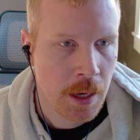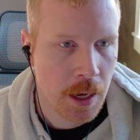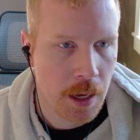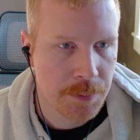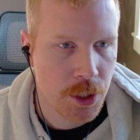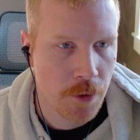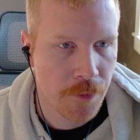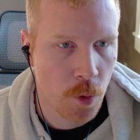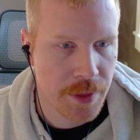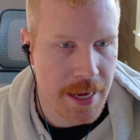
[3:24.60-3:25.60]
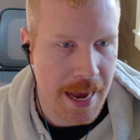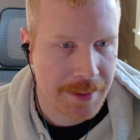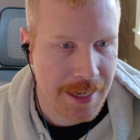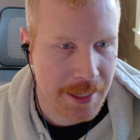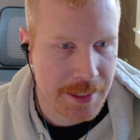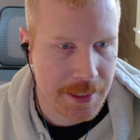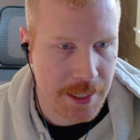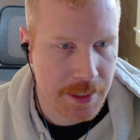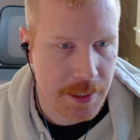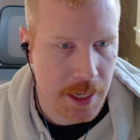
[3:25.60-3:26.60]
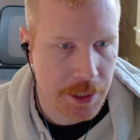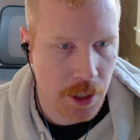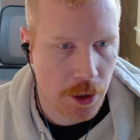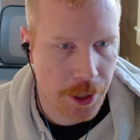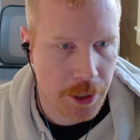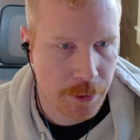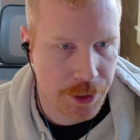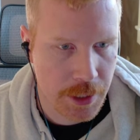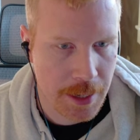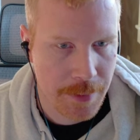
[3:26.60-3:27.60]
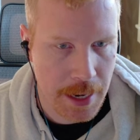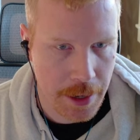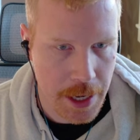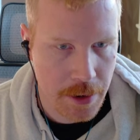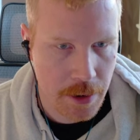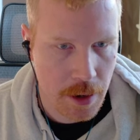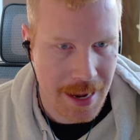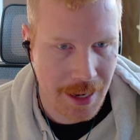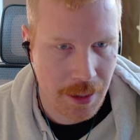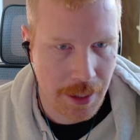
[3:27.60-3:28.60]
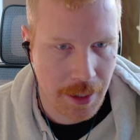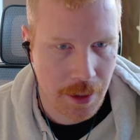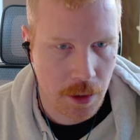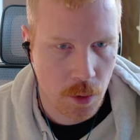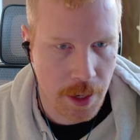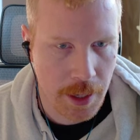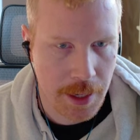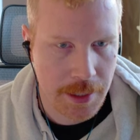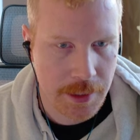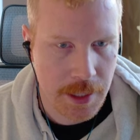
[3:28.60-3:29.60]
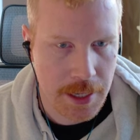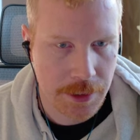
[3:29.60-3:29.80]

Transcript: So for the Adtactix Insights, all you're going to do is just come down here and click Quick Insights